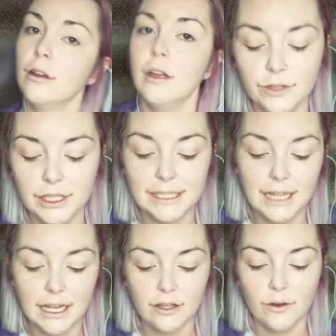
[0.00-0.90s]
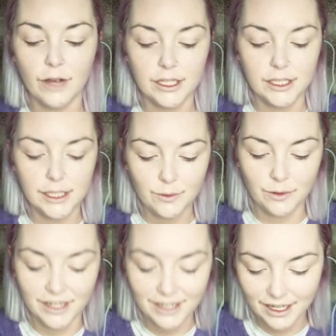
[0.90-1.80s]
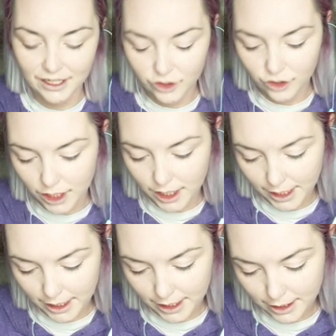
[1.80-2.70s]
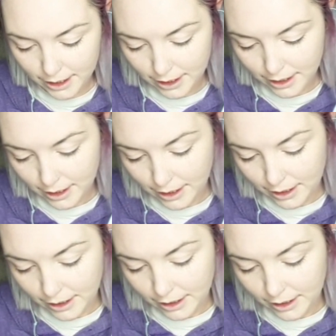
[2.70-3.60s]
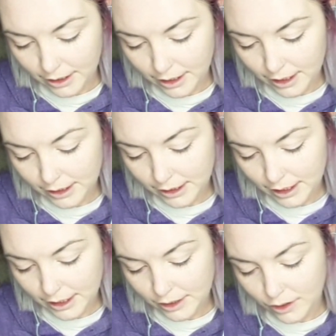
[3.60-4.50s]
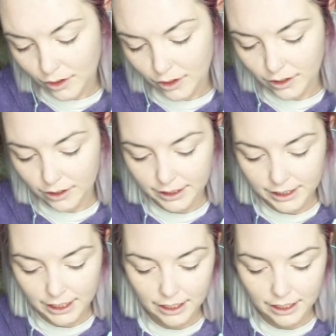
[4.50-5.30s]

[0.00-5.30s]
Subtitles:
So today though, I did want to kind of try, this is called